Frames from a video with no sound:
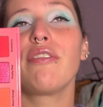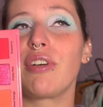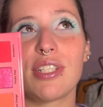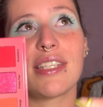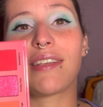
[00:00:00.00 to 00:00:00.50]

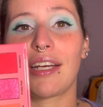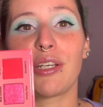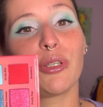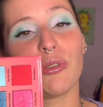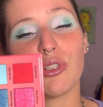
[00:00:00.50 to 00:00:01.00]
versus like a
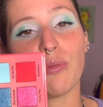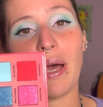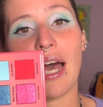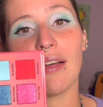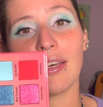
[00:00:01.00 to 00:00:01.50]
neutral
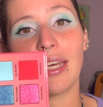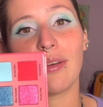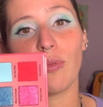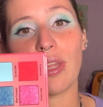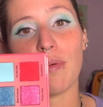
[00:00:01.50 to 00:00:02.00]
palette
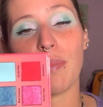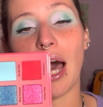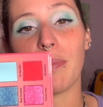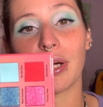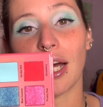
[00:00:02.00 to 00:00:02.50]
with a
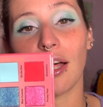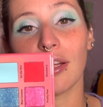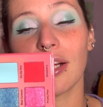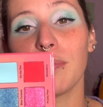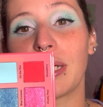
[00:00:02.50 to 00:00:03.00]
pop of
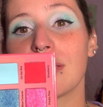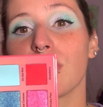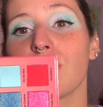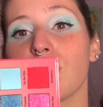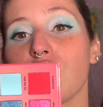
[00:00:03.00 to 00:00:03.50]
color because
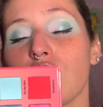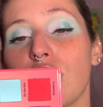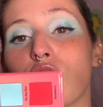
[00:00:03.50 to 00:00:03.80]
there's just like